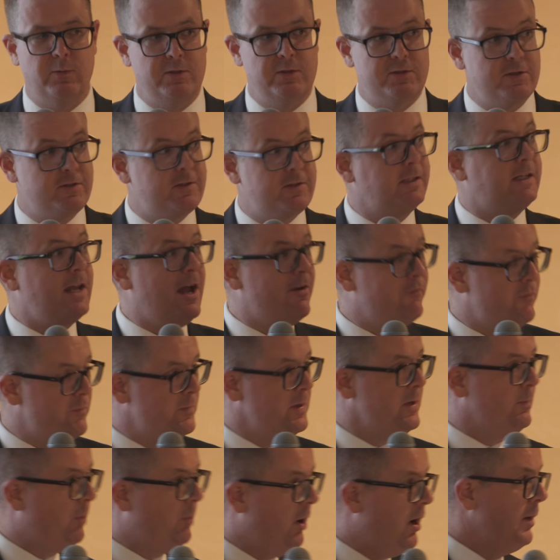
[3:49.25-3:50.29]
which is the
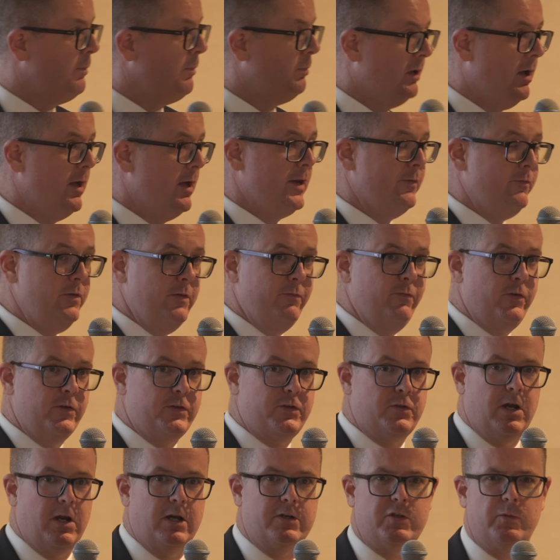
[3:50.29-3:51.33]
government pipeline of
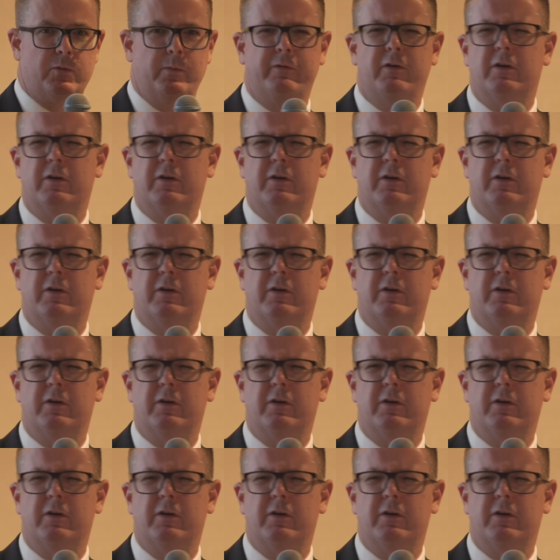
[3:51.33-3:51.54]
infrastructure.